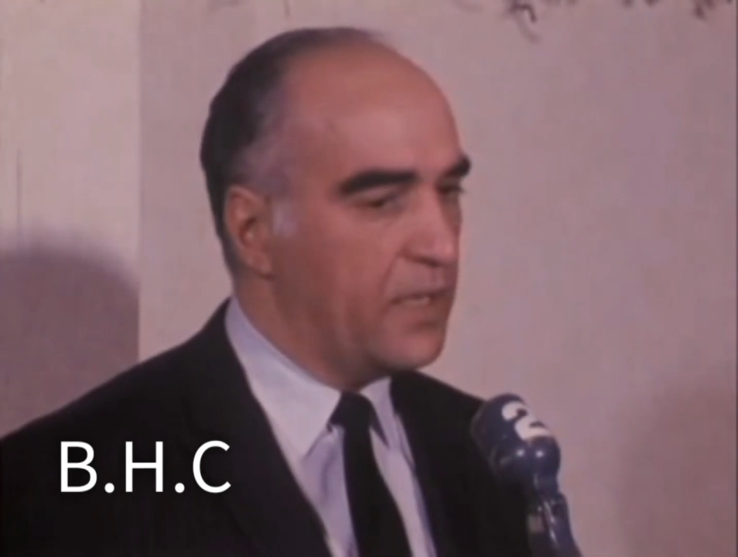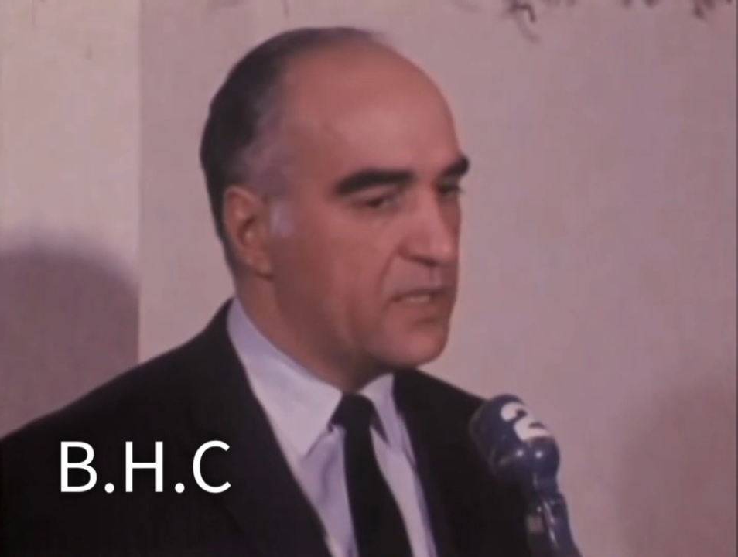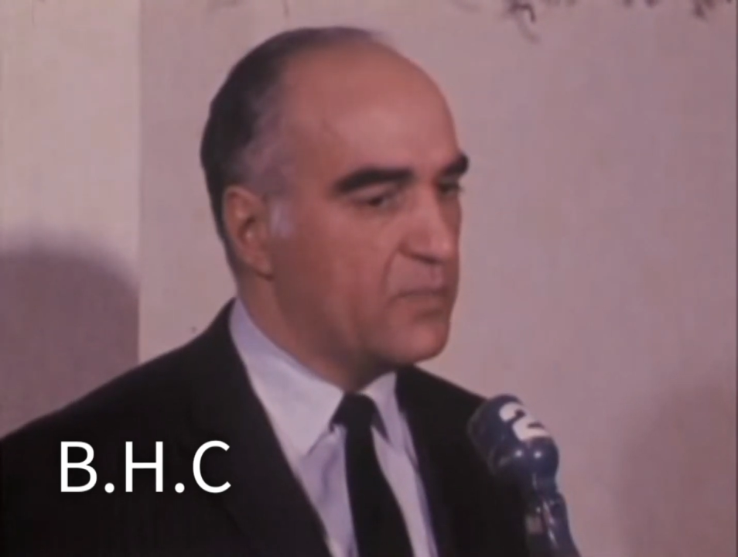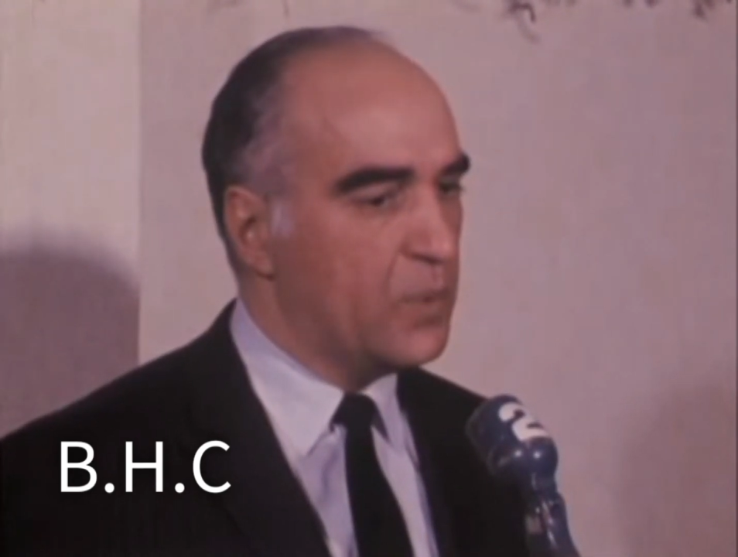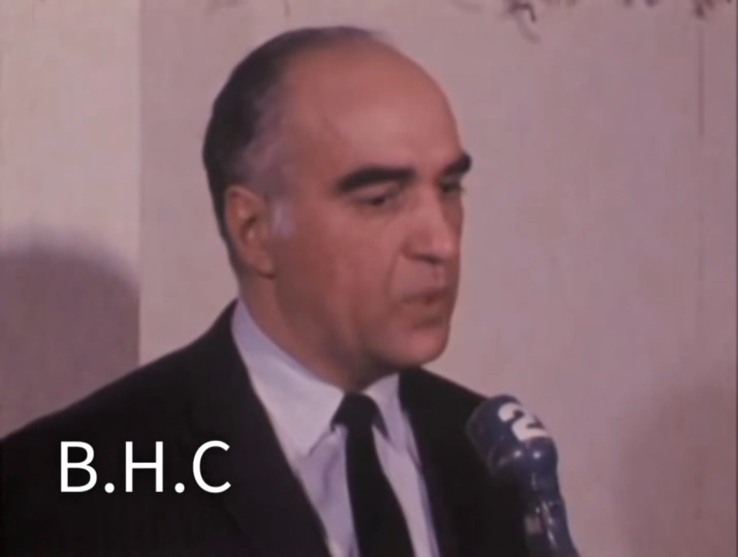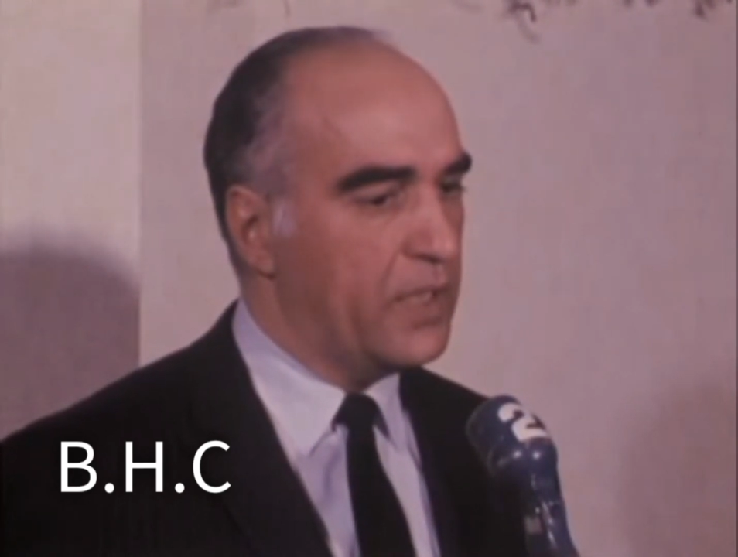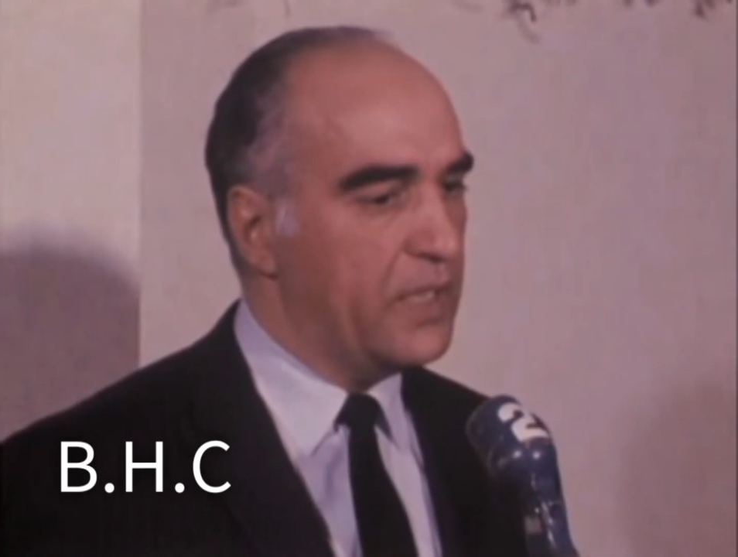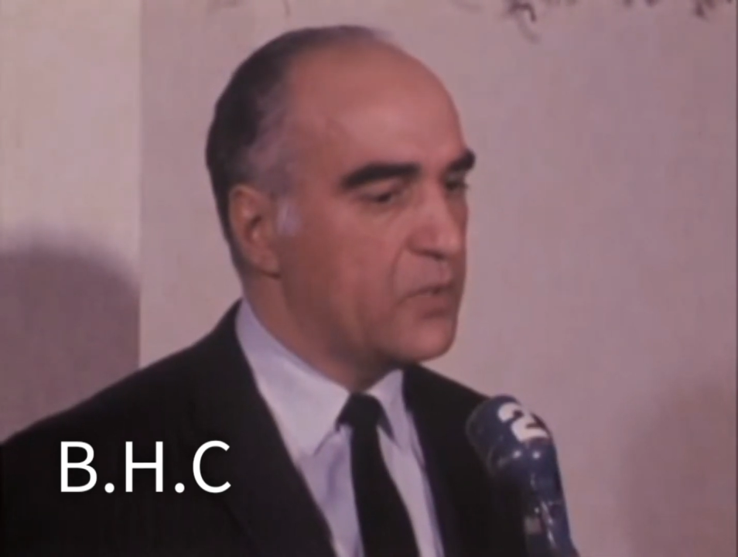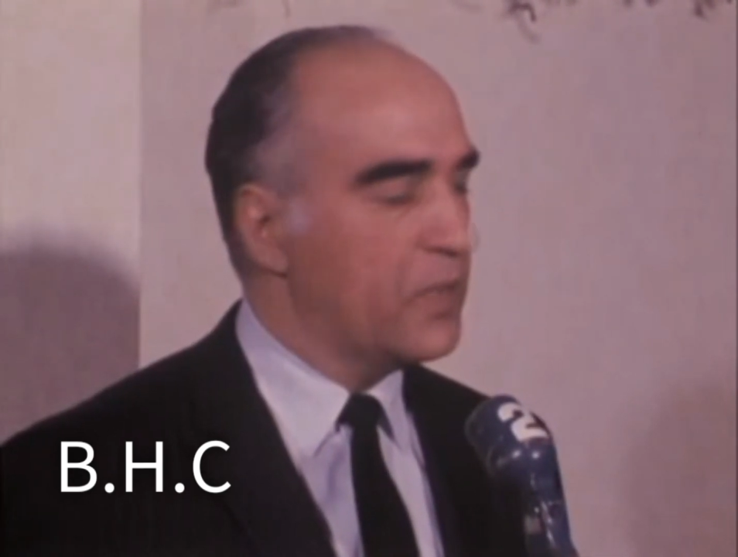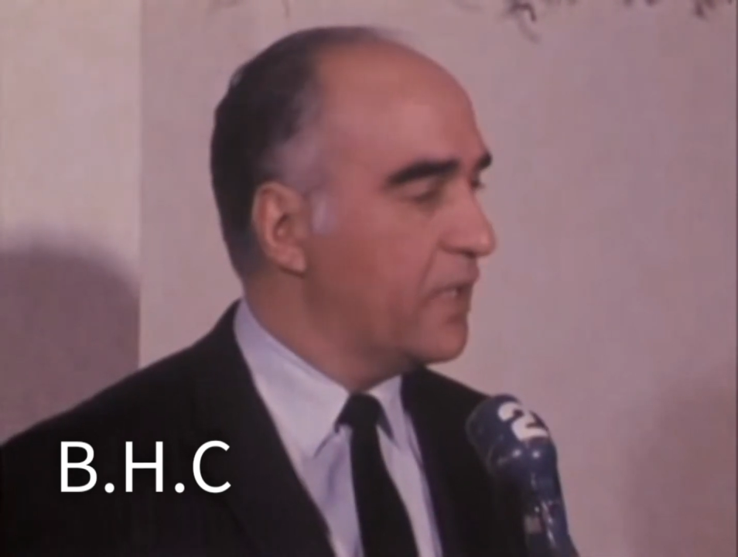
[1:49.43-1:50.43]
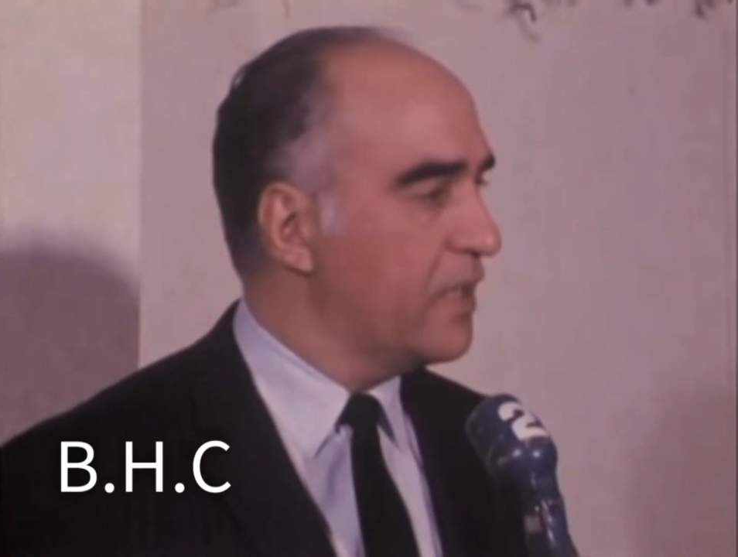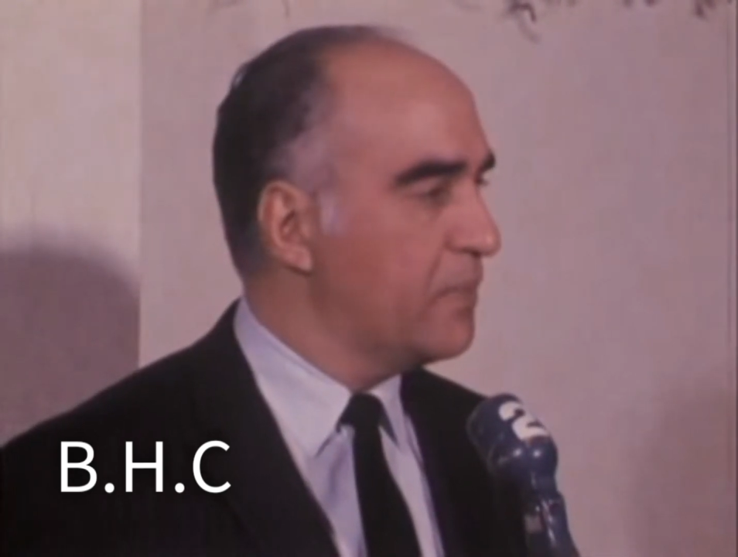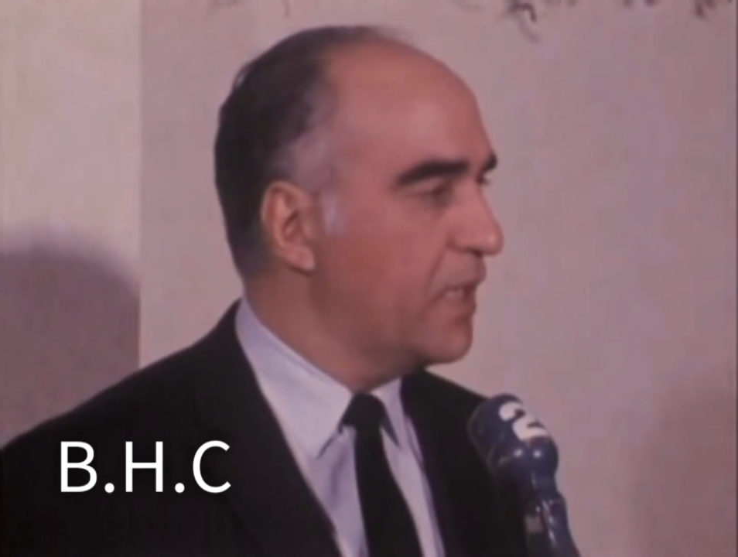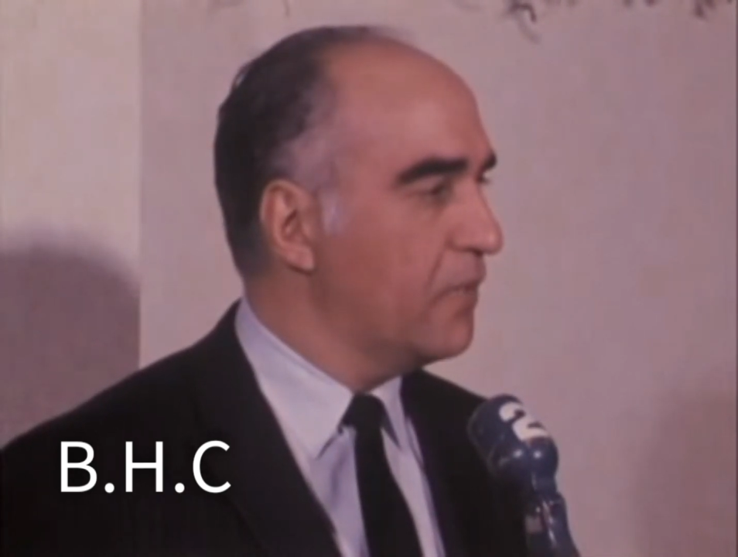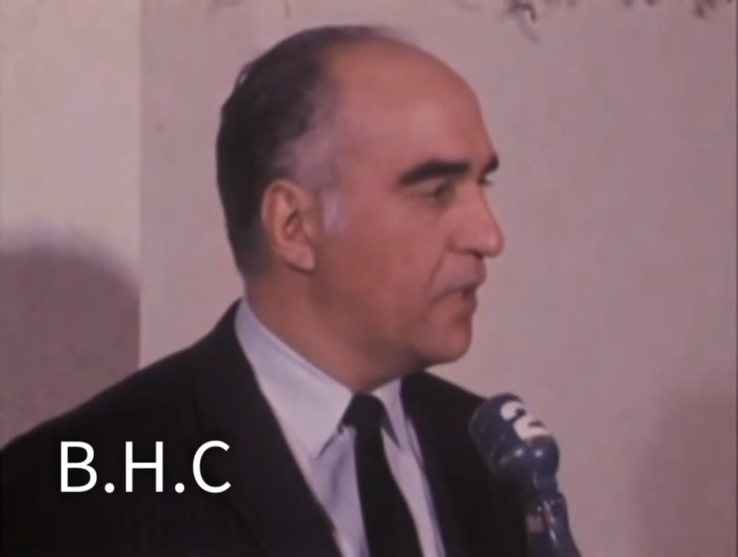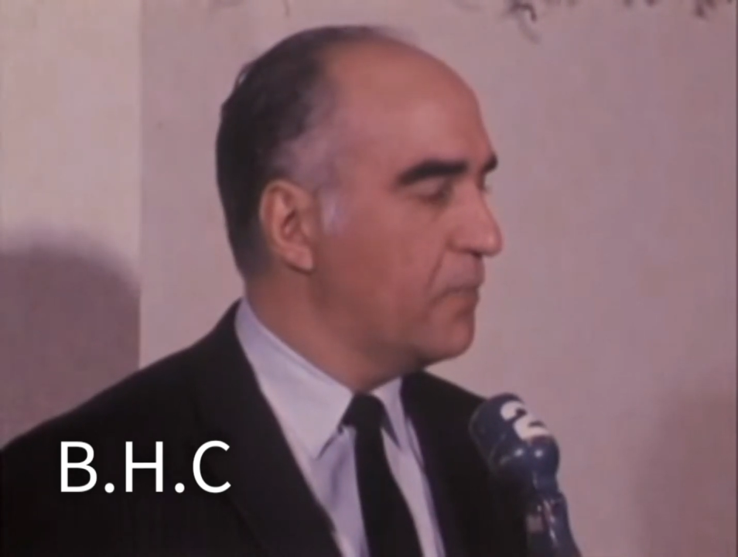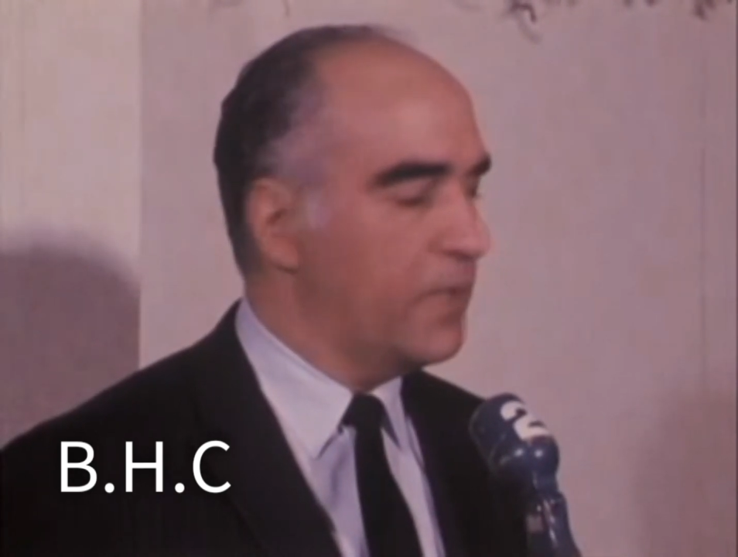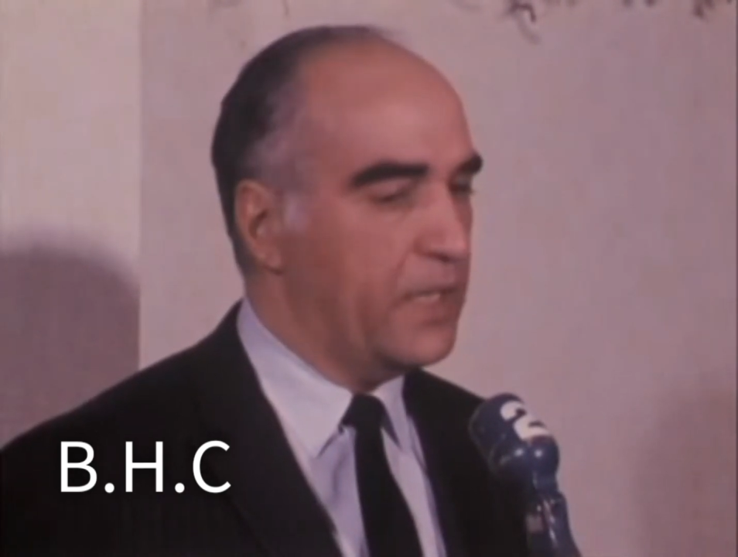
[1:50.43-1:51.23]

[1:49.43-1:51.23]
his employees when it is being run